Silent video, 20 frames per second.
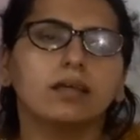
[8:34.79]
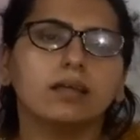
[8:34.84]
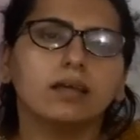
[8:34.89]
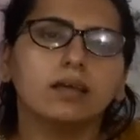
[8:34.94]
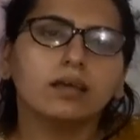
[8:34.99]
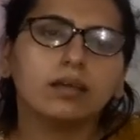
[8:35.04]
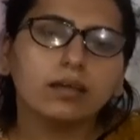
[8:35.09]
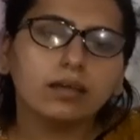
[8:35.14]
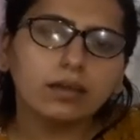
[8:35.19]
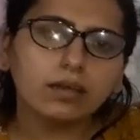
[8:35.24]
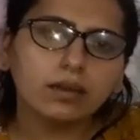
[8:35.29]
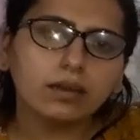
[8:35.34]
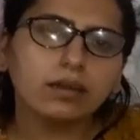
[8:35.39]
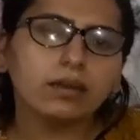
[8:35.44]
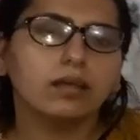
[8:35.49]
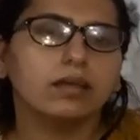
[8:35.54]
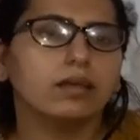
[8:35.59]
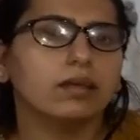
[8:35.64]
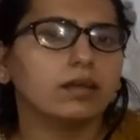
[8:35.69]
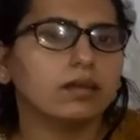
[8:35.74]

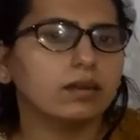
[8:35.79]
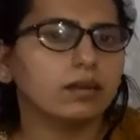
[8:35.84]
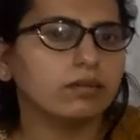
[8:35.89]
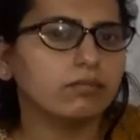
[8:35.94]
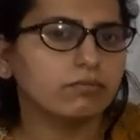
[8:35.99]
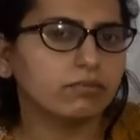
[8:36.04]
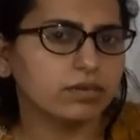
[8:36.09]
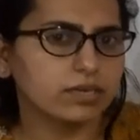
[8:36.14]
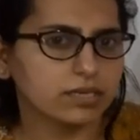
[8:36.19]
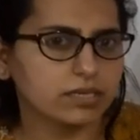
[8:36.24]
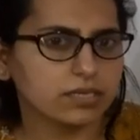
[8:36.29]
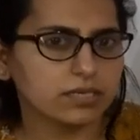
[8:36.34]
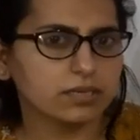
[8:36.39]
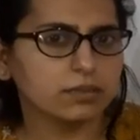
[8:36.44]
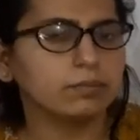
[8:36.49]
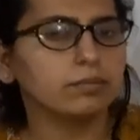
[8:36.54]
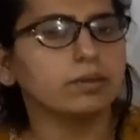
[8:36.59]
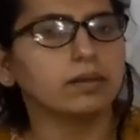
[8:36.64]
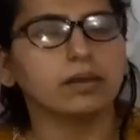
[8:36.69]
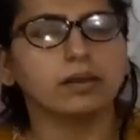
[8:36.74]

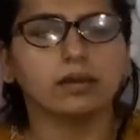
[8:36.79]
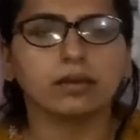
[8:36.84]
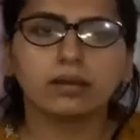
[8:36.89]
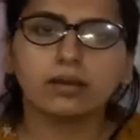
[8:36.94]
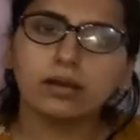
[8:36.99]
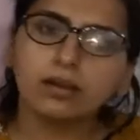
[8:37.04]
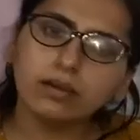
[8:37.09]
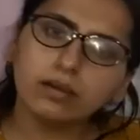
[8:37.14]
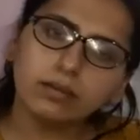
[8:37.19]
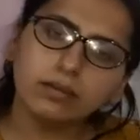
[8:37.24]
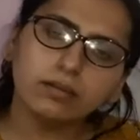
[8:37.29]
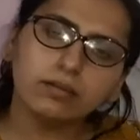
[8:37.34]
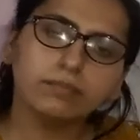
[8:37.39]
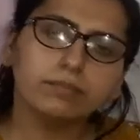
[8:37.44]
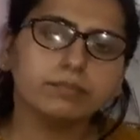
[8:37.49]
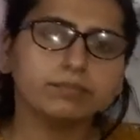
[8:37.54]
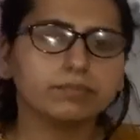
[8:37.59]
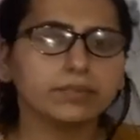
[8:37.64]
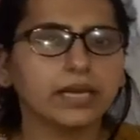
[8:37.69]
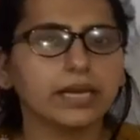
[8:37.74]
irreversible. Clear?
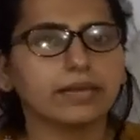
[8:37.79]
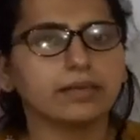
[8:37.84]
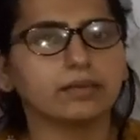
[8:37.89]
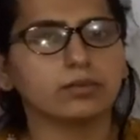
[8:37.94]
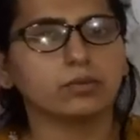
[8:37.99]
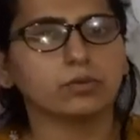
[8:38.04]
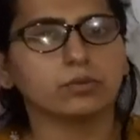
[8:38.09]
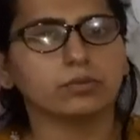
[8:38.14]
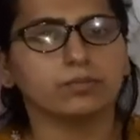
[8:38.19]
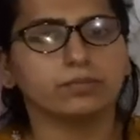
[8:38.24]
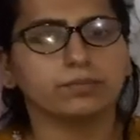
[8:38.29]
Thank you.